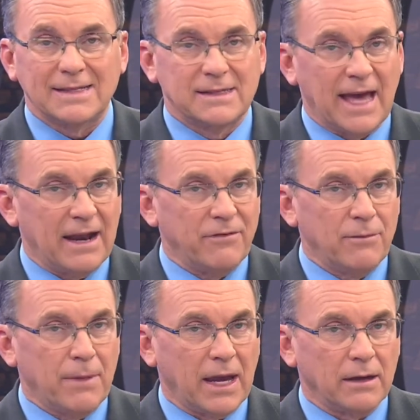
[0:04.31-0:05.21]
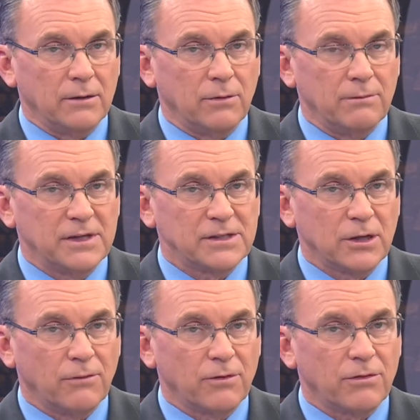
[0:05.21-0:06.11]
is that of a man who went
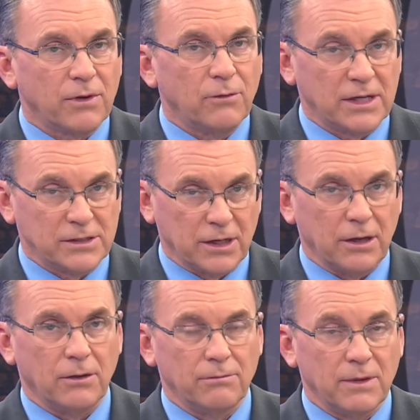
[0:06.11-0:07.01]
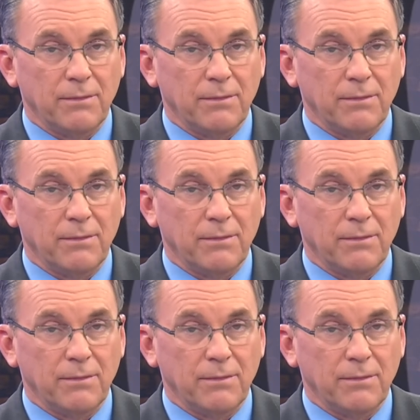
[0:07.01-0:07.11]
missing over three weeks ago.